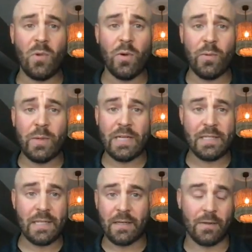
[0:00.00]
we
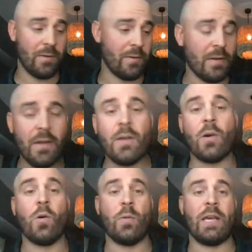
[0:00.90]
realize like,
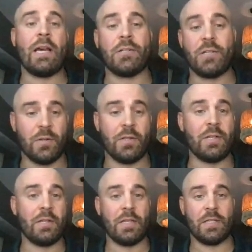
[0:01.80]
oh my gosh,
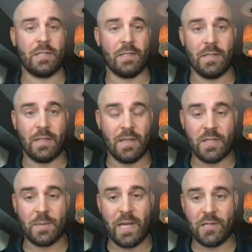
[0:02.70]

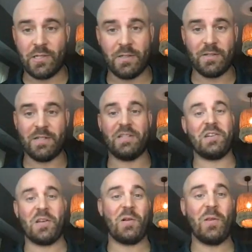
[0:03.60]
this patient
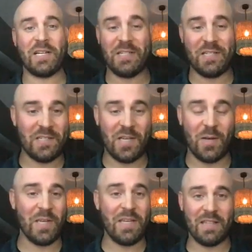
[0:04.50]
neglected to
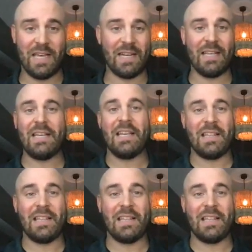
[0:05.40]
tell me that